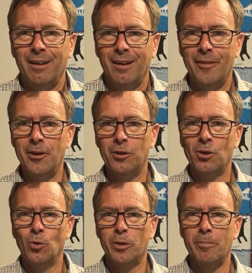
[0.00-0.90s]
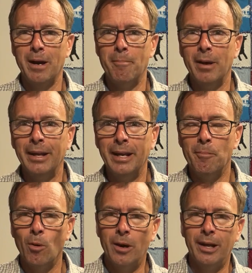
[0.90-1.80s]
And there you go with my Monday
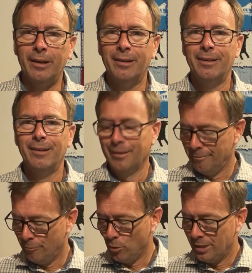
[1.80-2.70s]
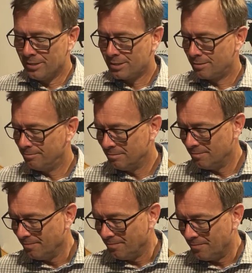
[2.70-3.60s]
morning voice
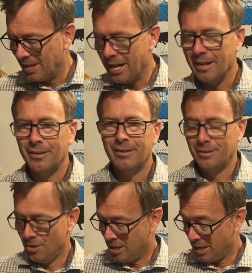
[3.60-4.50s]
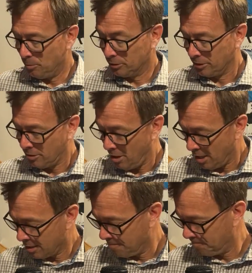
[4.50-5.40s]
and not able to
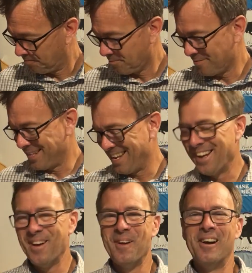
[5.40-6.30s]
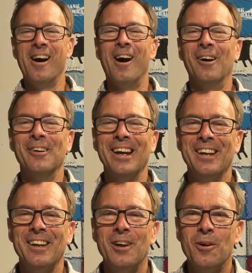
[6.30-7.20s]
talk. All
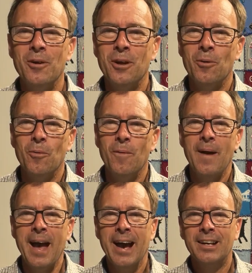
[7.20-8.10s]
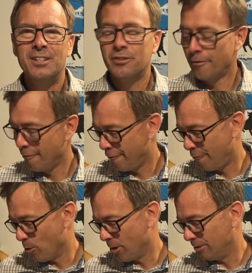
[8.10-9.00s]
right, Acts
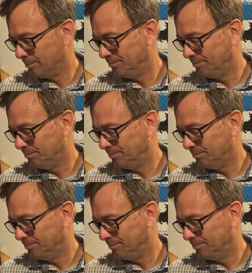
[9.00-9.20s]
4.